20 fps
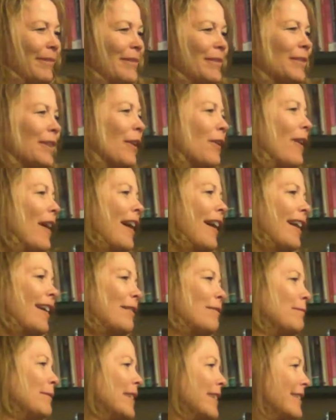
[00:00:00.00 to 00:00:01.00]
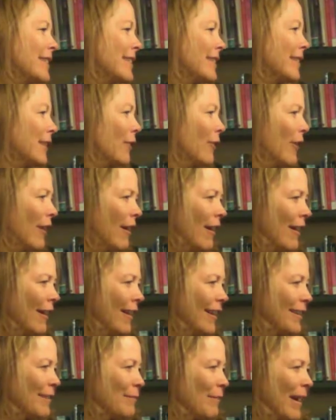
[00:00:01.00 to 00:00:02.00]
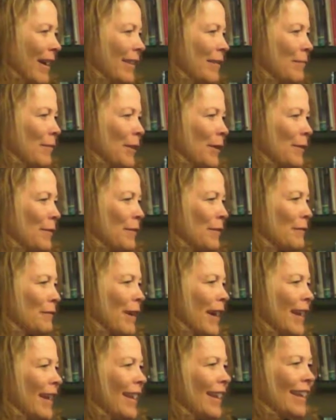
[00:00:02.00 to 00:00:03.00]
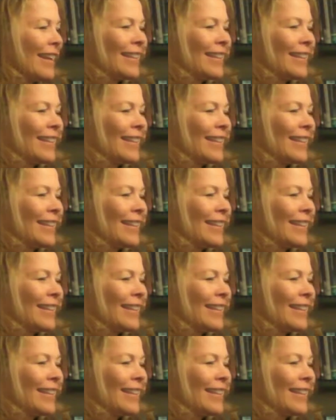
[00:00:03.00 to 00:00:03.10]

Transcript: So I am just so awed by the beautiful writing.